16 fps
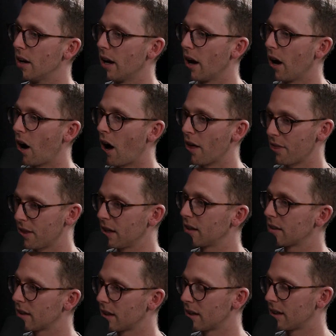I
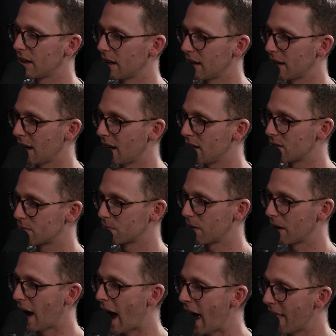think that he's
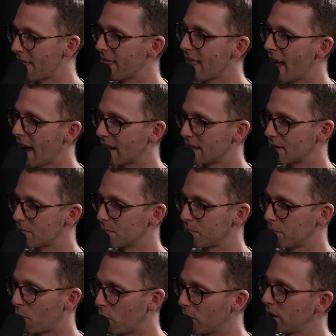at that
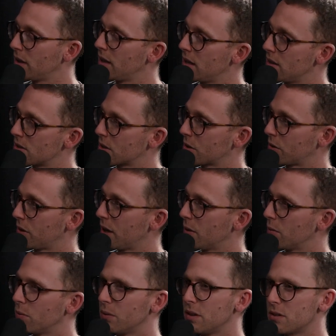point in his career.
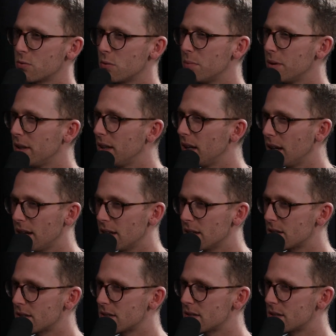This would be year
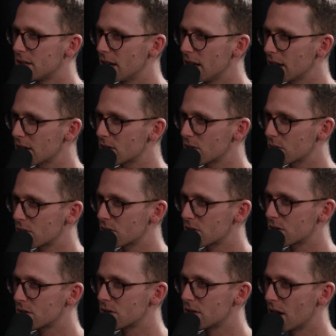6 or
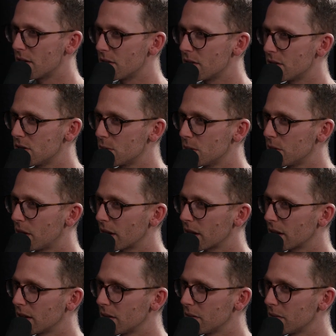7, do we
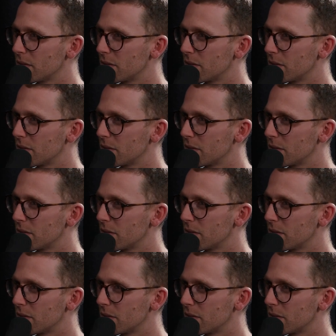reckon?